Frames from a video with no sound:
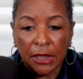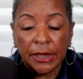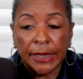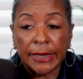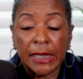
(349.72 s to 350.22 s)

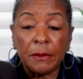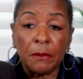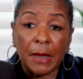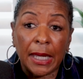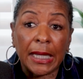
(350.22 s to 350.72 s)
Now keep
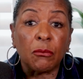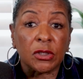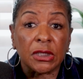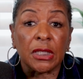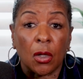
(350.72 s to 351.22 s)
in mind, I
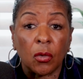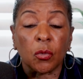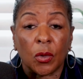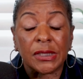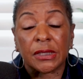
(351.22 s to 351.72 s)
wasn't the
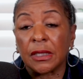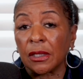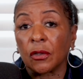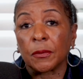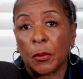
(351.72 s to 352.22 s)
only one
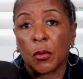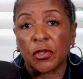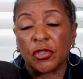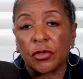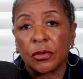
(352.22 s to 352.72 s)
sitting on the
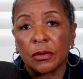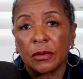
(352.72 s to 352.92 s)
porch.